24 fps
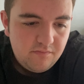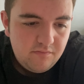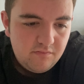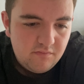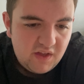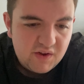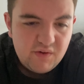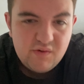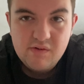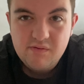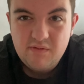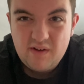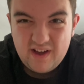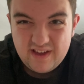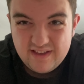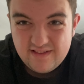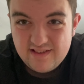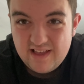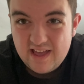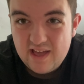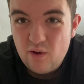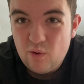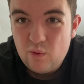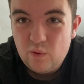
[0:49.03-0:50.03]

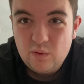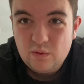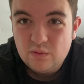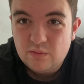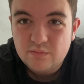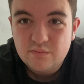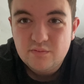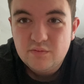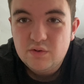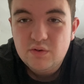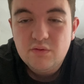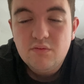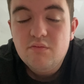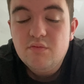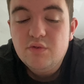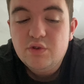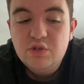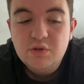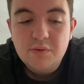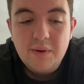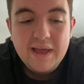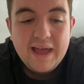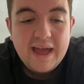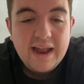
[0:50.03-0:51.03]
revising or
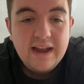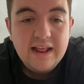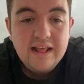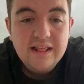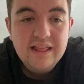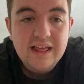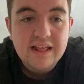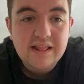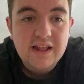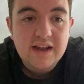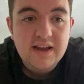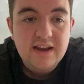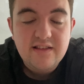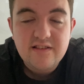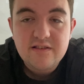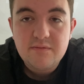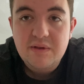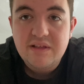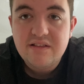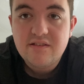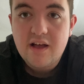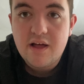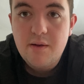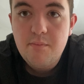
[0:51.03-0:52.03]
doing anything that needs to
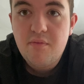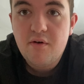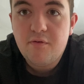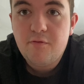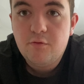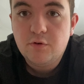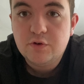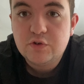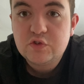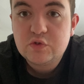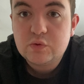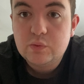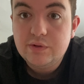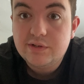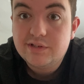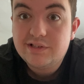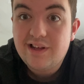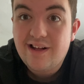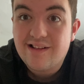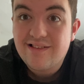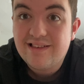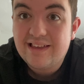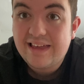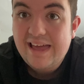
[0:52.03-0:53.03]
be done before school
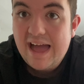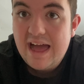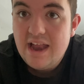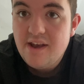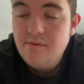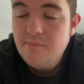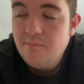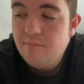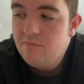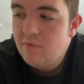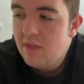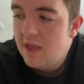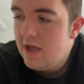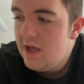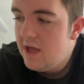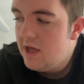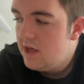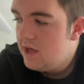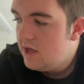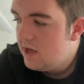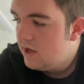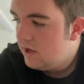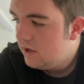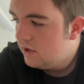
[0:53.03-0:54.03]
starts again.
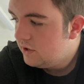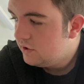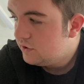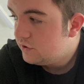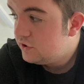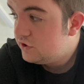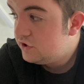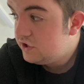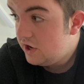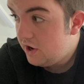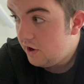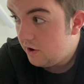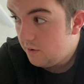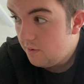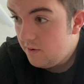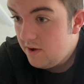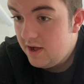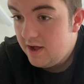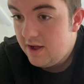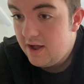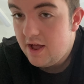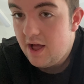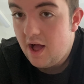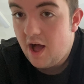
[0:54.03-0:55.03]
So
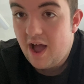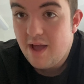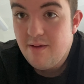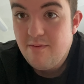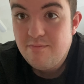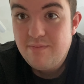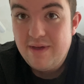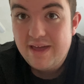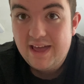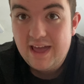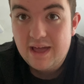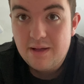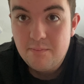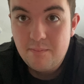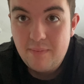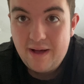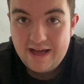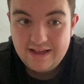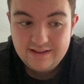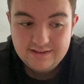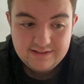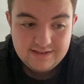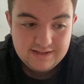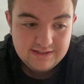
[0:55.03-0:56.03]
I'm baking
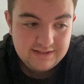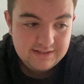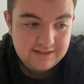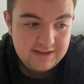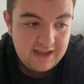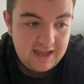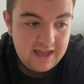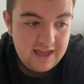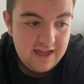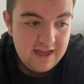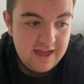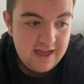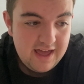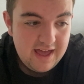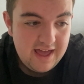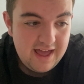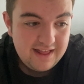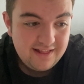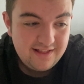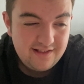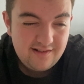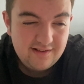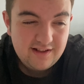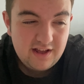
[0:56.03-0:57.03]
pasta today.
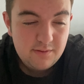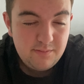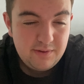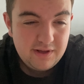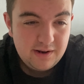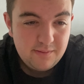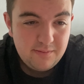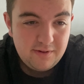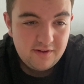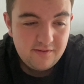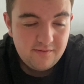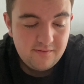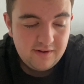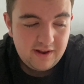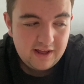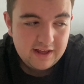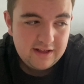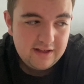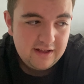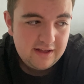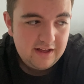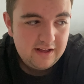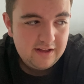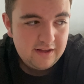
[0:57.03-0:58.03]
This is going to be a little bit
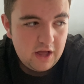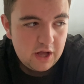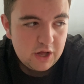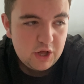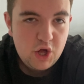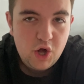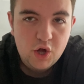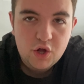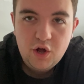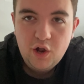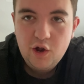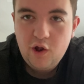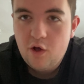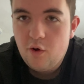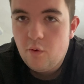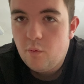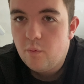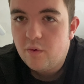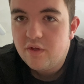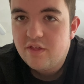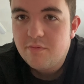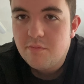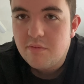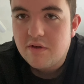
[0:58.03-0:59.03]
like a cook along
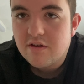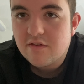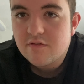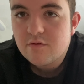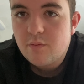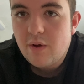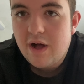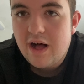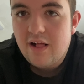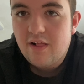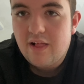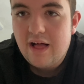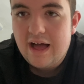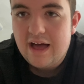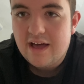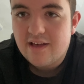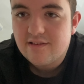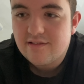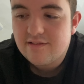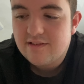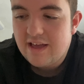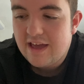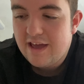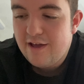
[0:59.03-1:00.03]
with me, as well
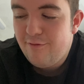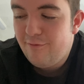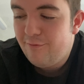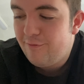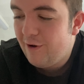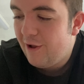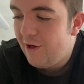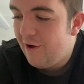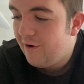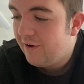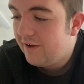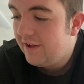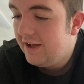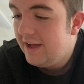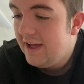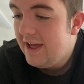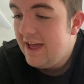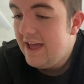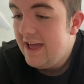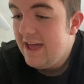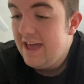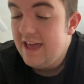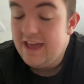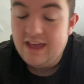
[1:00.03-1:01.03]
as a vlog.
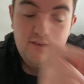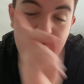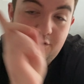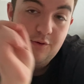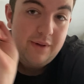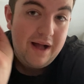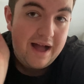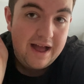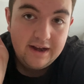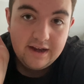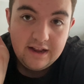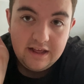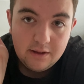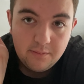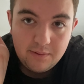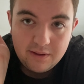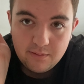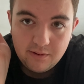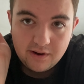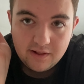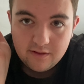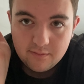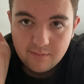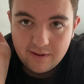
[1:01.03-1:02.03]
If you can hear
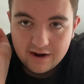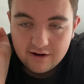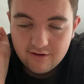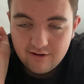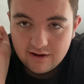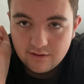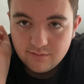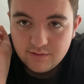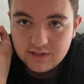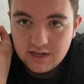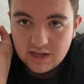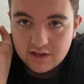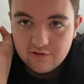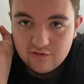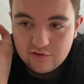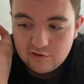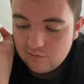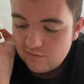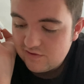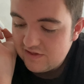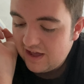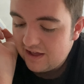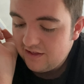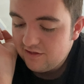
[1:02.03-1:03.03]
people in the background,
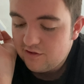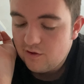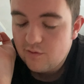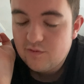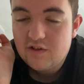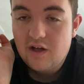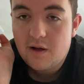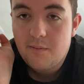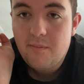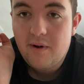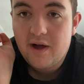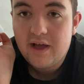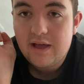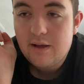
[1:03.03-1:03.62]
excuse that. Those are my